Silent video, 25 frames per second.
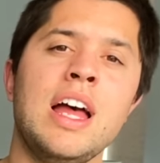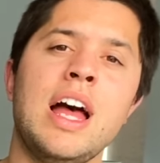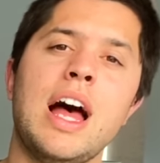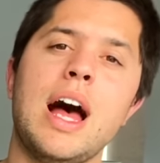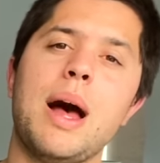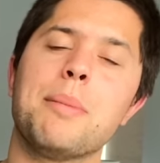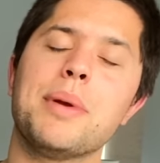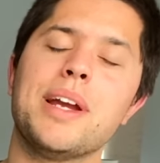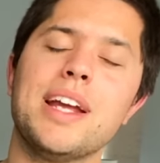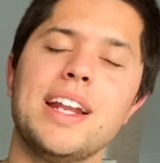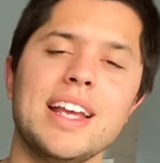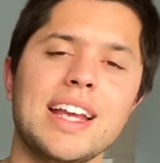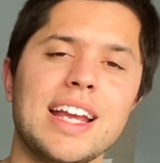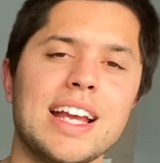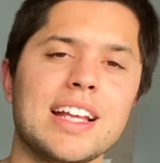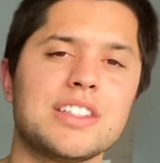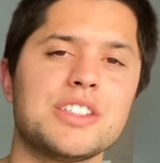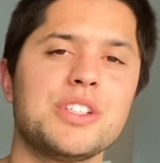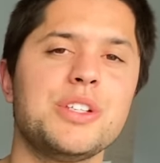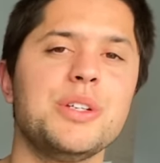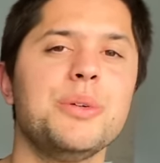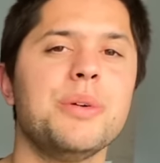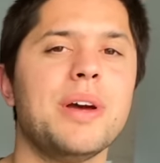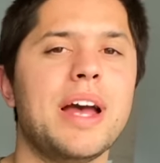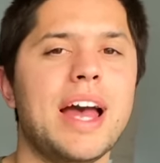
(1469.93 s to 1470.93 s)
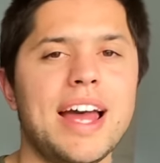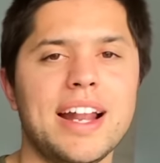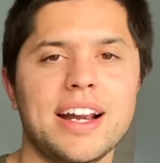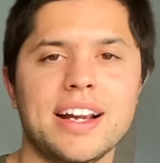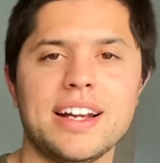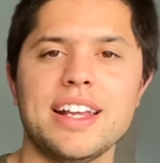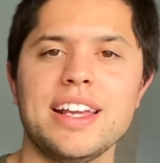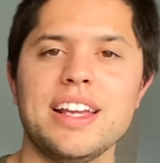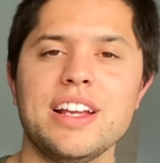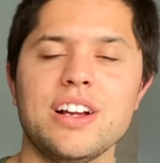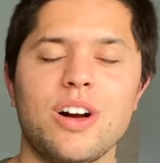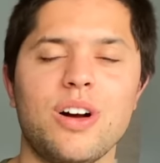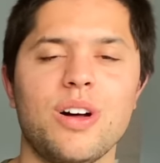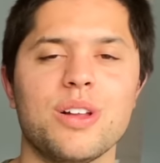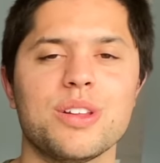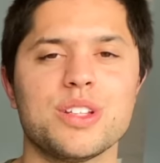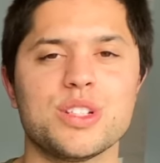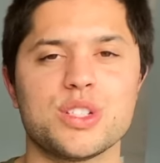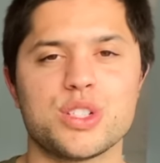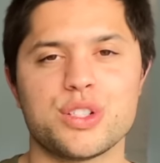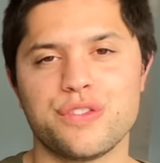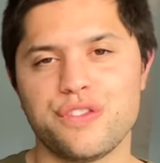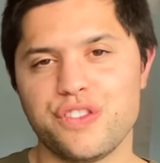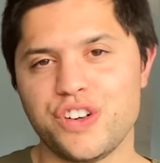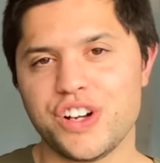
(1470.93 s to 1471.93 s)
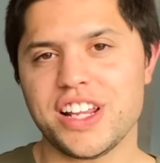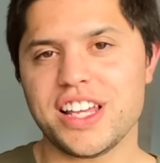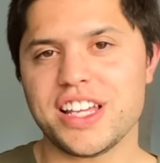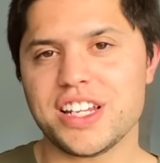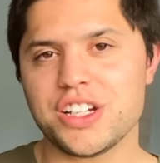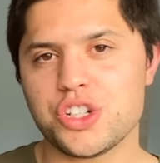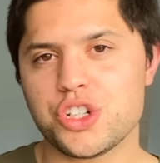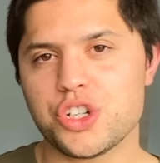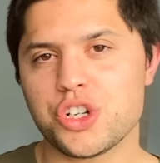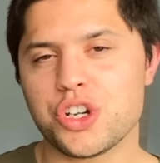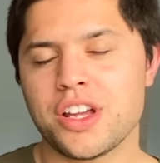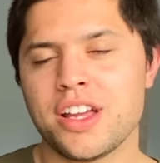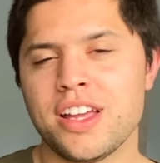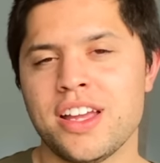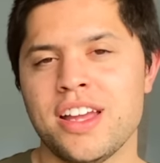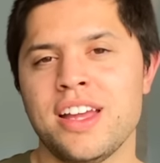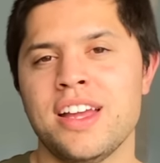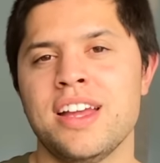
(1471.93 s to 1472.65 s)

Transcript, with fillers: I'm gonna get to editing all this footage,